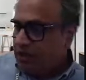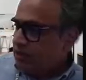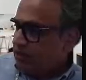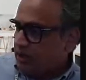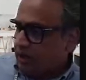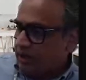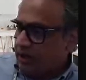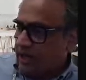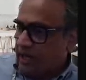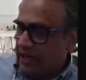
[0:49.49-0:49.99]

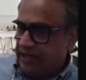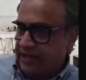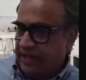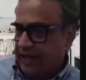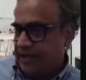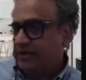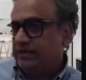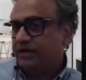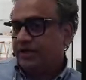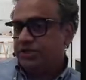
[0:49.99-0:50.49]
I
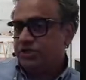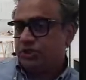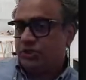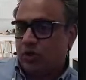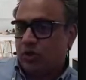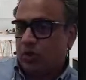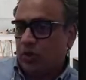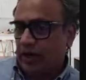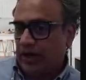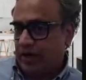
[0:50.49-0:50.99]
encourage you to
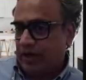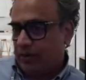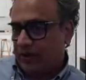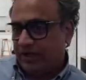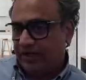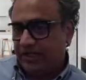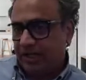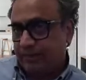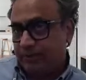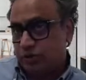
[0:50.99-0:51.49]
go and look at
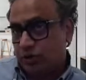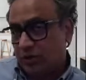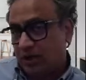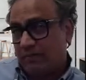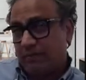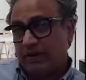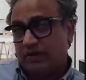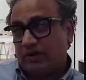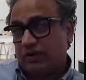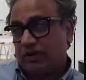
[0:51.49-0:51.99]
the episode
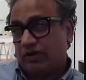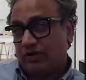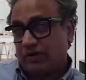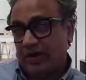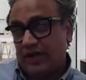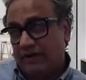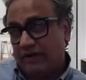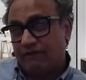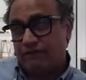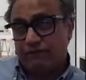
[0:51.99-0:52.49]
number
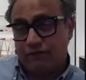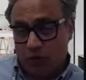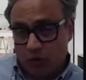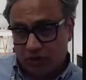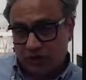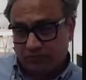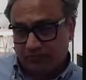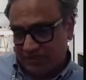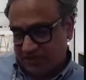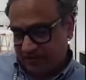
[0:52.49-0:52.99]
3 and 4
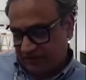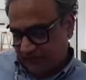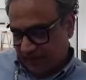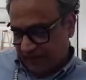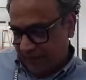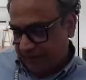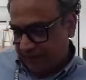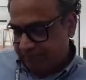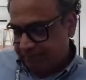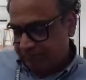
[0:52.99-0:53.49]

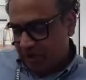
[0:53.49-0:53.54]
specifically.